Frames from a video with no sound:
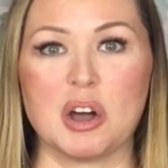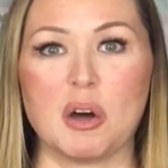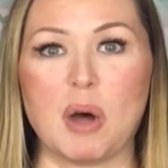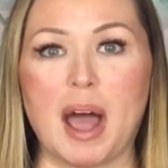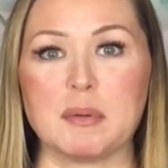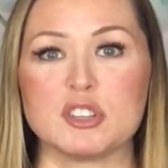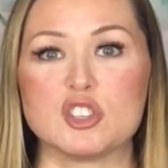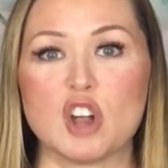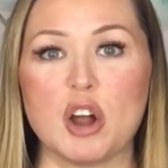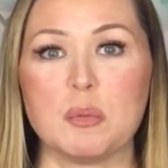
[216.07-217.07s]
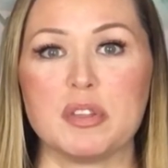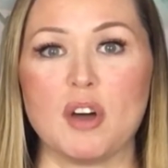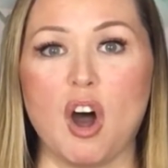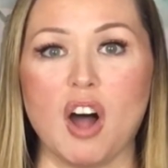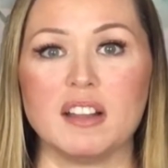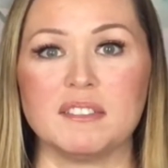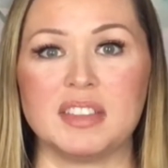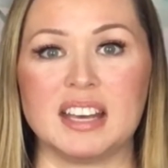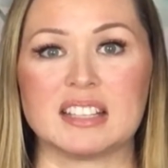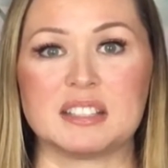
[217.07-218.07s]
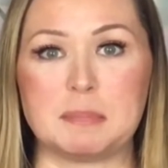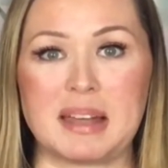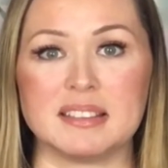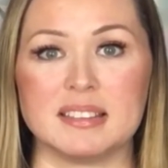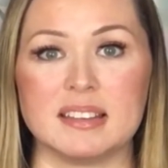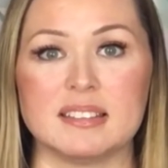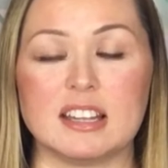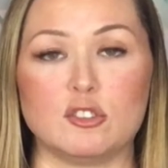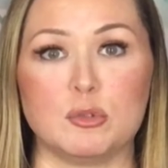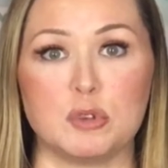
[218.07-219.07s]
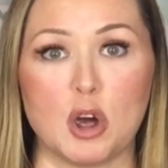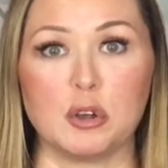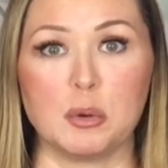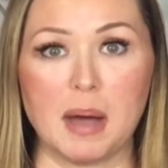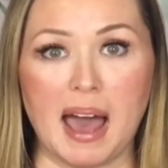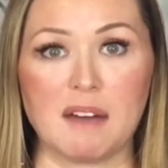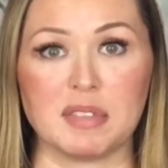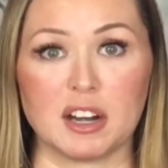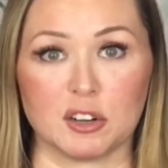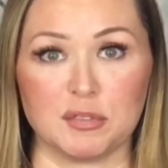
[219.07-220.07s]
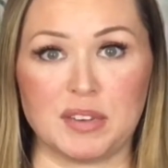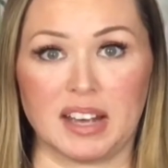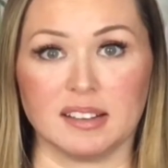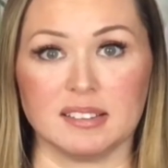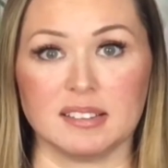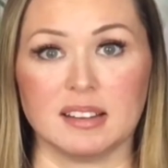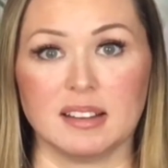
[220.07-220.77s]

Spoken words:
I would start with all of the expenses that you have that are fixed.